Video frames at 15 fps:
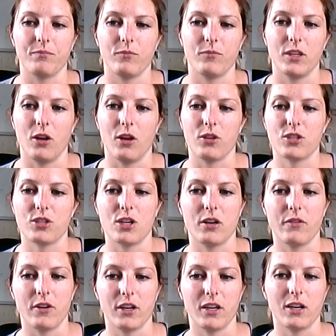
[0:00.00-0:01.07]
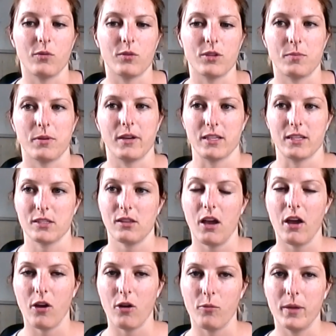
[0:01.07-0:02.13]
The start of our year was pretty
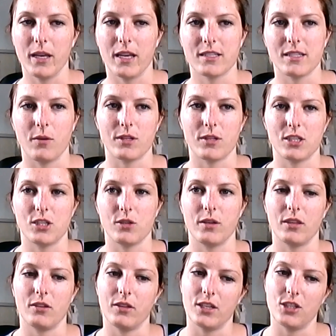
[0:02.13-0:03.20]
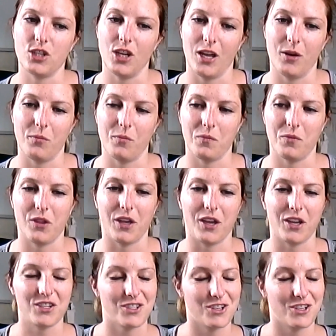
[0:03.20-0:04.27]
slow because I wasn't doing the lead gen like
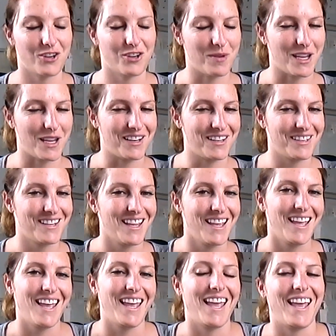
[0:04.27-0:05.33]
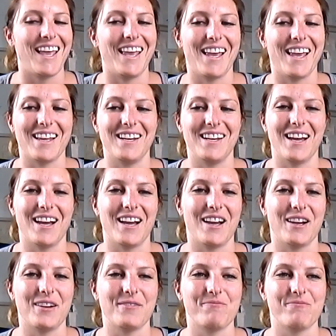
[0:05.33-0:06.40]
I should have been.
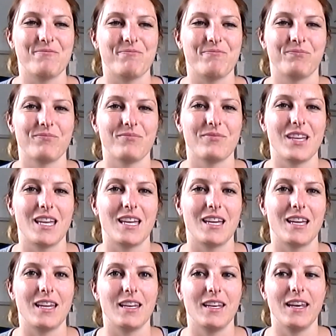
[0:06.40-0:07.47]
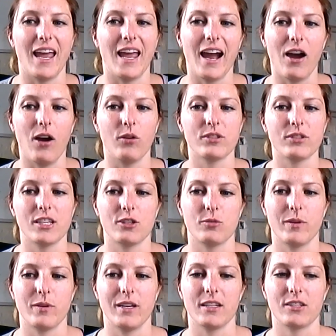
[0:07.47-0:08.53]
And now, since
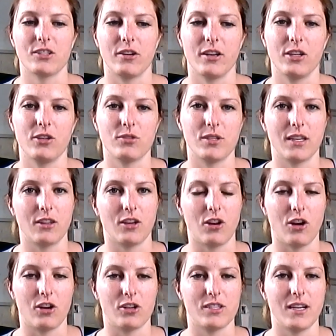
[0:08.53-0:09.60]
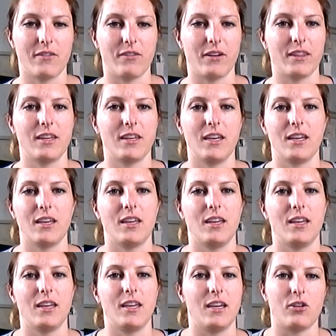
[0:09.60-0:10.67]
we started using the cards and everything
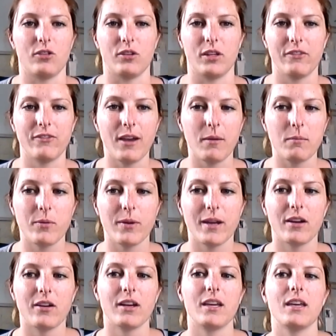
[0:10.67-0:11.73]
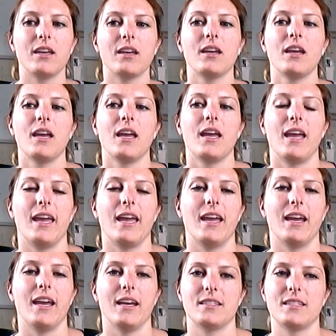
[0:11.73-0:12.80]
in early February,
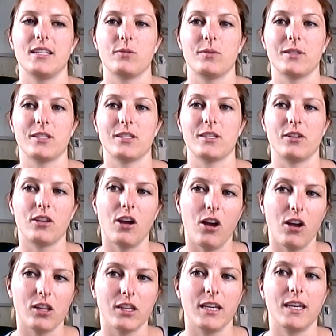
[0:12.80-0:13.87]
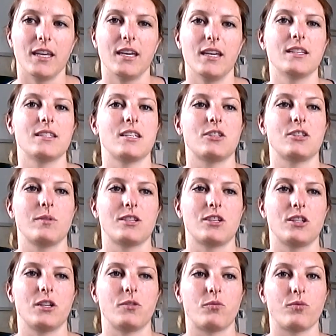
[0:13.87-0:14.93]
and since we started calling, and since we
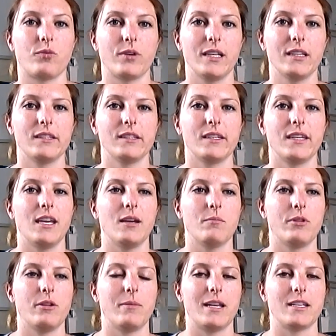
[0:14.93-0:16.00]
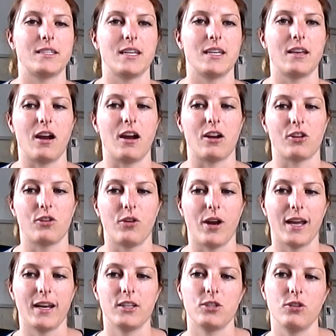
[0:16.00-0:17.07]
started really implementing our
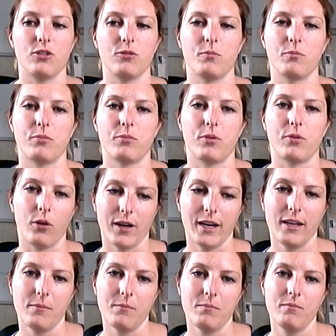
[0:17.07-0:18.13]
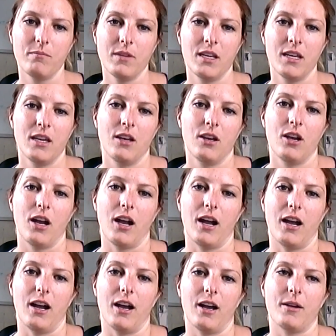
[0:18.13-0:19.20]
gratitude program,
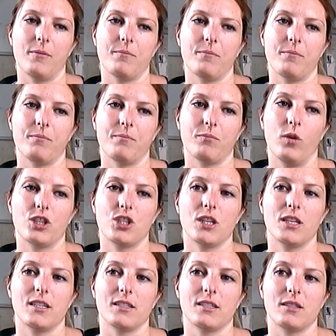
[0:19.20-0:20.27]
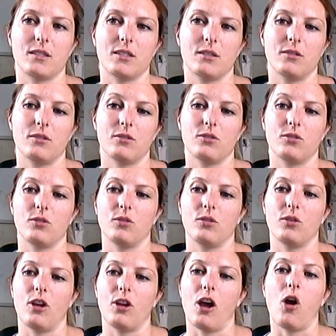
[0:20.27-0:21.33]
which is
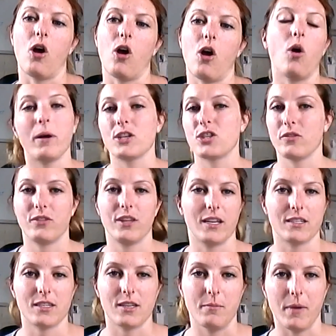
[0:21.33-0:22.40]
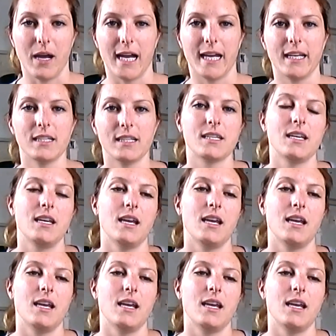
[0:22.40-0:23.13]
a whole bunch of things combined,